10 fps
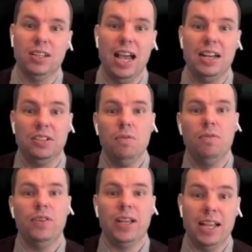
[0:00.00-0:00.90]
And don't
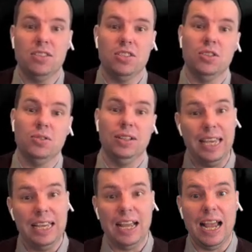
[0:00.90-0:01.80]
forget to
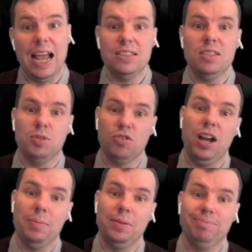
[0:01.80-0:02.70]
like and
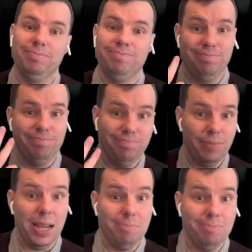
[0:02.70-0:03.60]
subscribe. Bye.